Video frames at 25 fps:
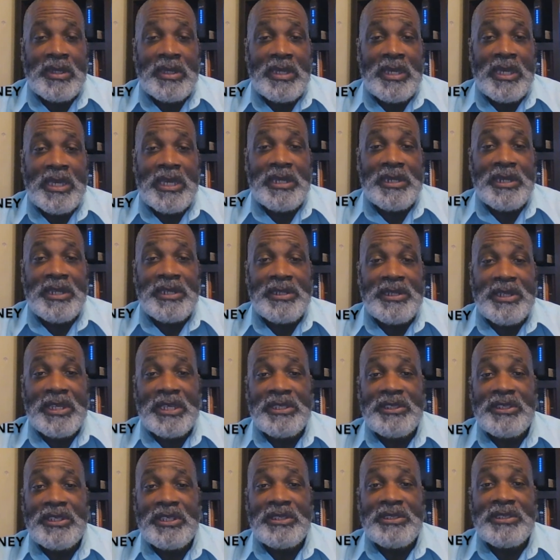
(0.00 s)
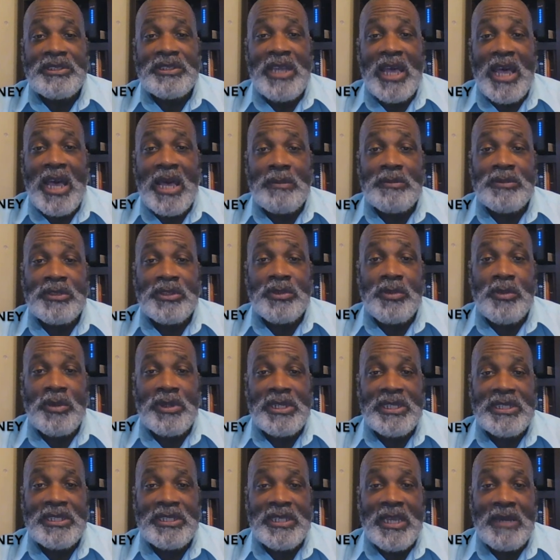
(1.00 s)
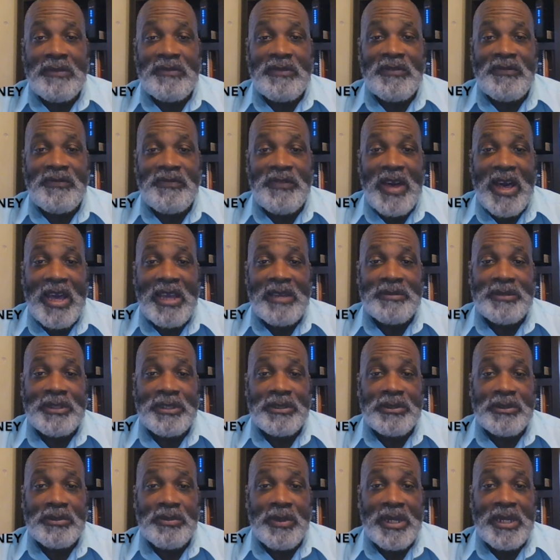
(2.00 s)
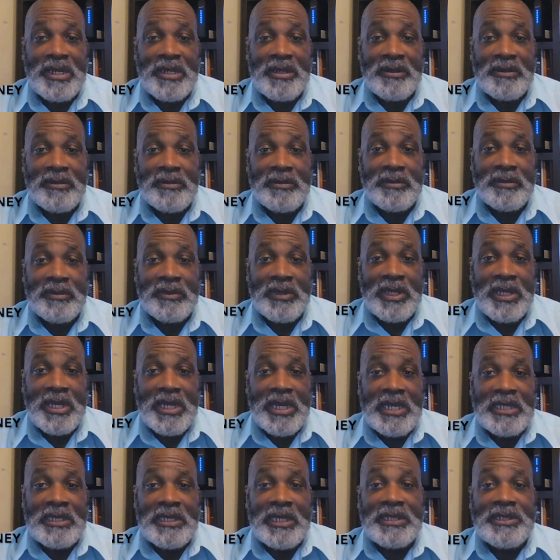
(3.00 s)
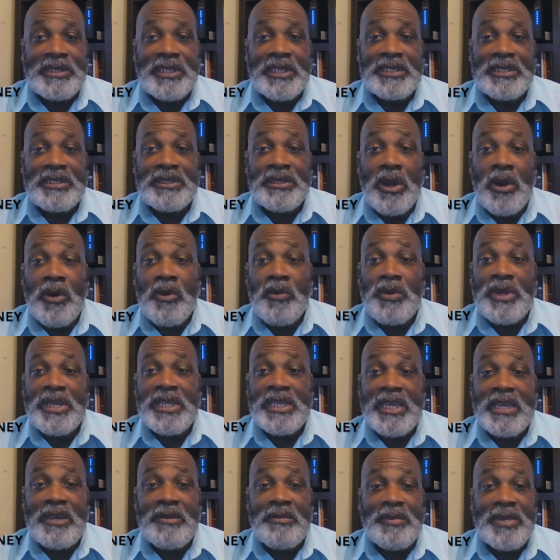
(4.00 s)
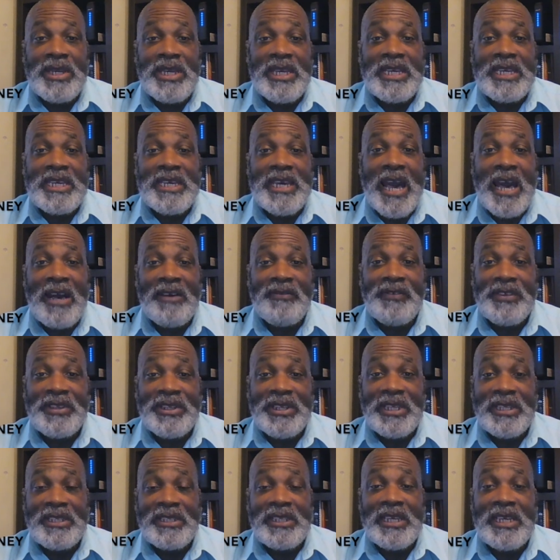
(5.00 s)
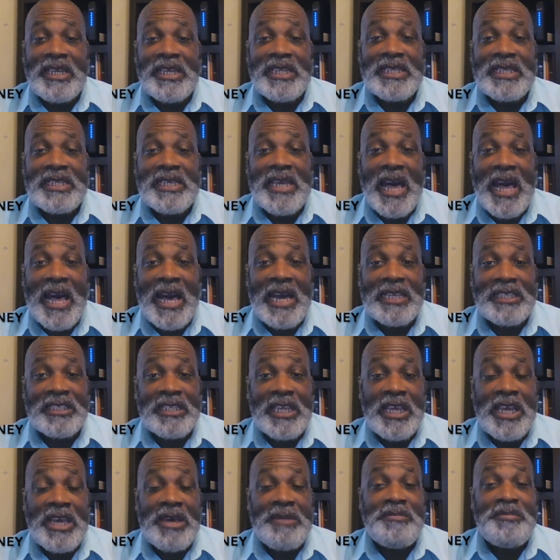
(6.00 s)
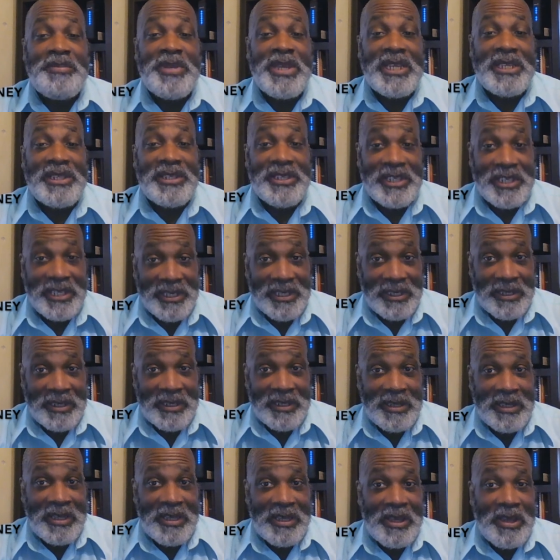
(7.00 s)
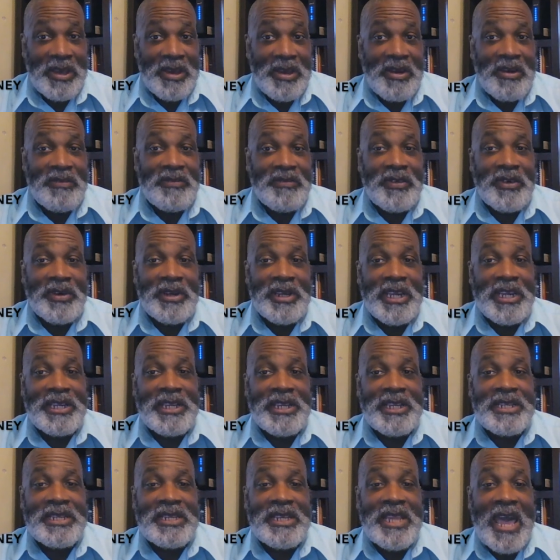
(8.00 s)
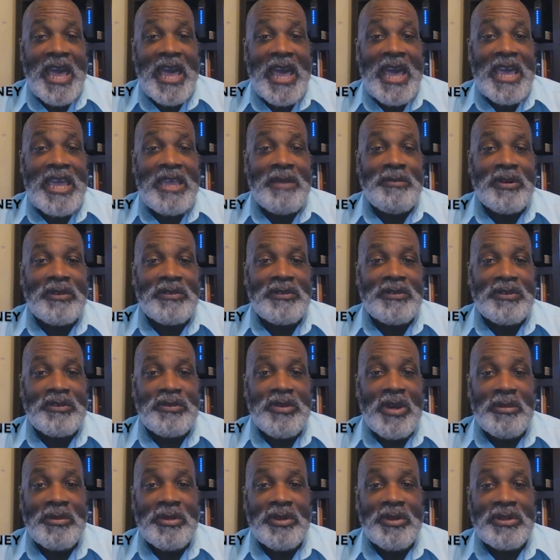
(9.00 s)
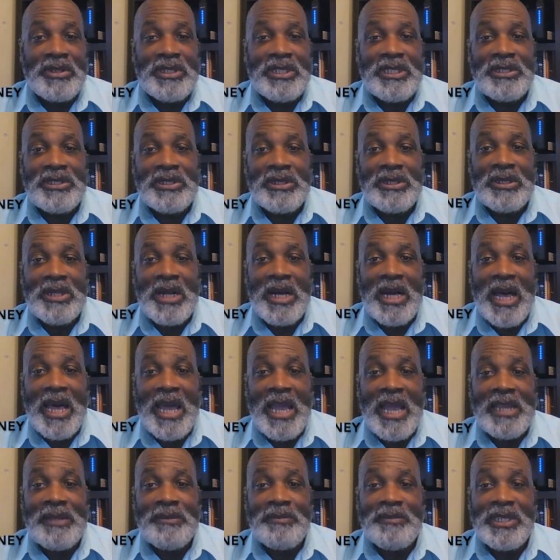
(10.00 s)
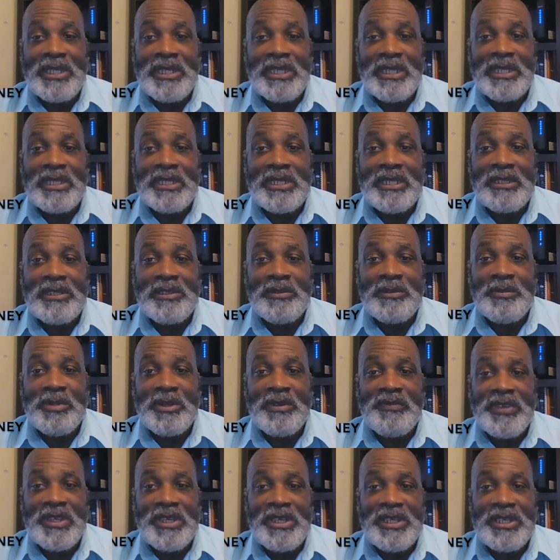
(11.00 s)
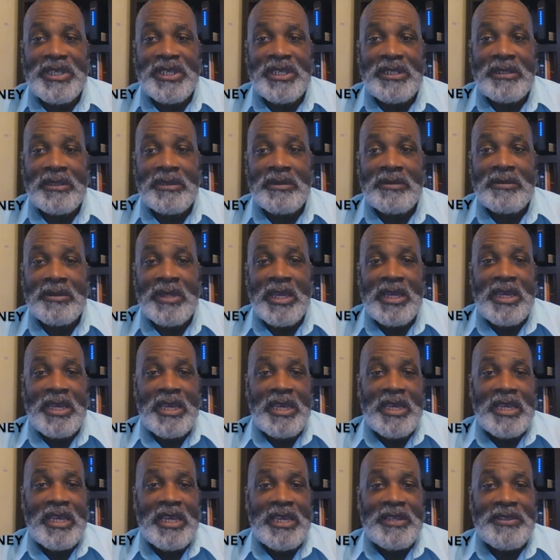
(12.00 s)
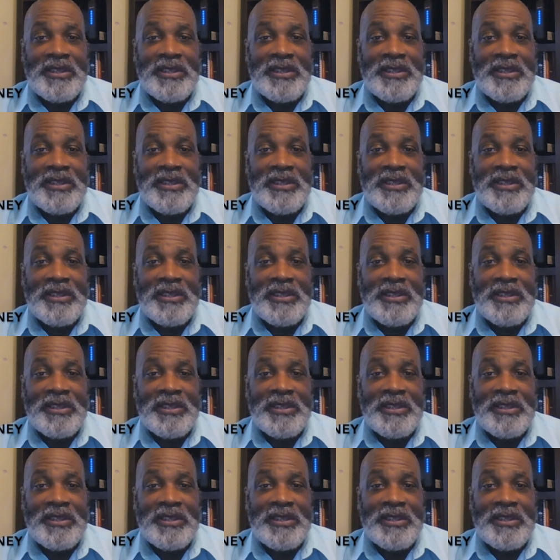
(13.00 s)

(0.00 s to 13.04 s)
In addition, Psalms 27:5-12 lets us know we can be confident in God's pity. For in the time of trouble, he shall hide me in his pavilion. In